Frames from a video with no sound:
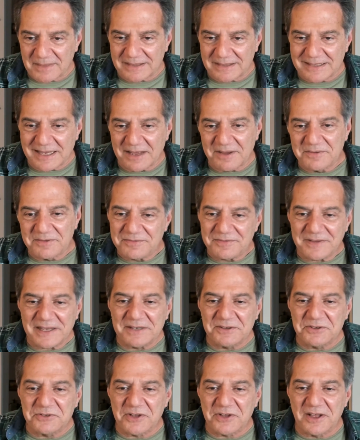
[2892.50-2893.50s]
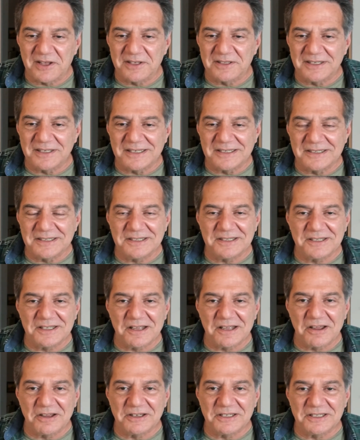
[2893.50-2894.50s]
Now, faders on
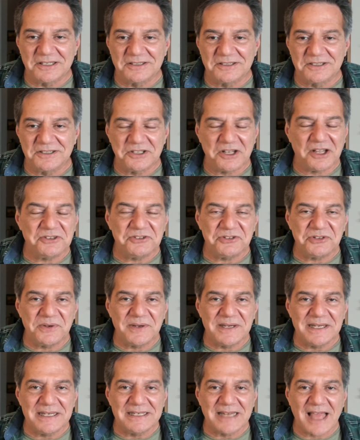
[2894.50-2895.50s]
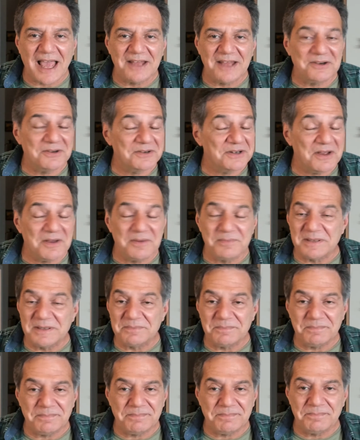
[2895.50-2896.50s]
a touch screen, I don't know,
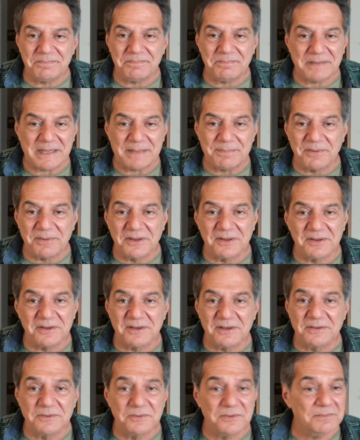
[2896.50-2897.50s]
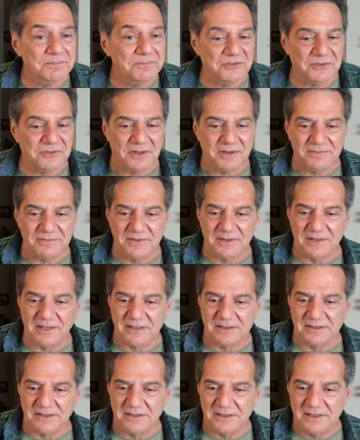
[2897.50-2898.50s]
but people are, oops, I
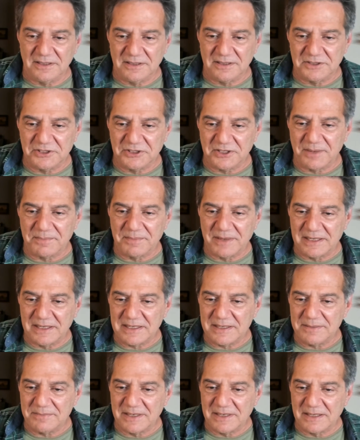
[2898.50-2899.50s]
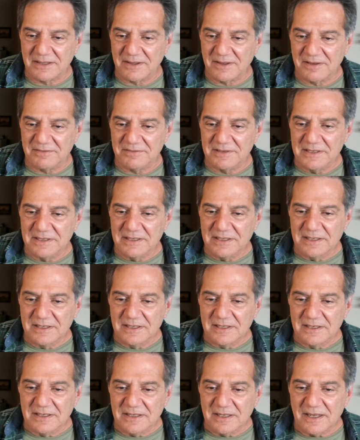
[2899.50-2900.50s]
forgot to shut my email off.
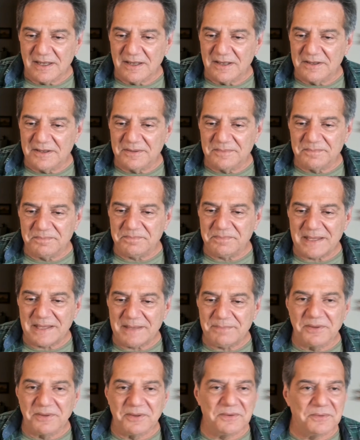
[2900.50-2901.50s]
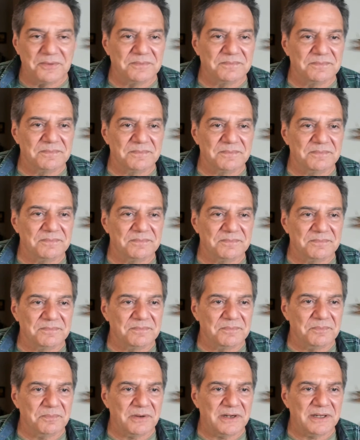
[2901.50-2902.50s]
People
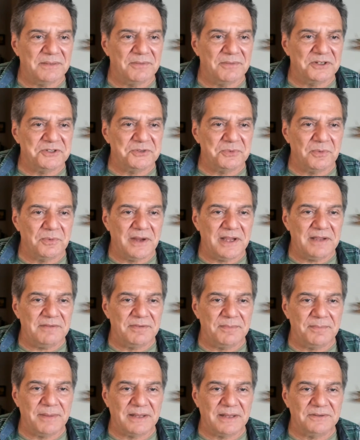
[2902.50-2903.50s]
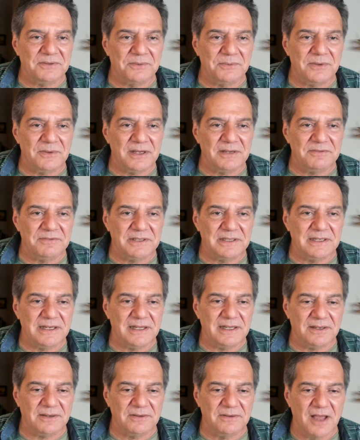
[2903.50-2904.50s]
pretty much rave about the Raven
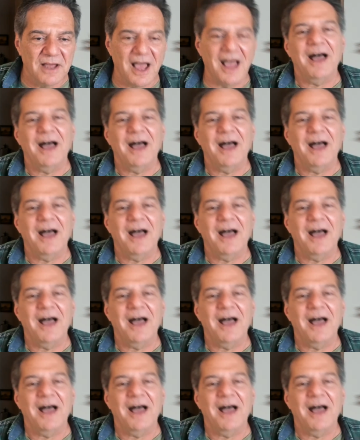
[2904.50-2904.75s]
now.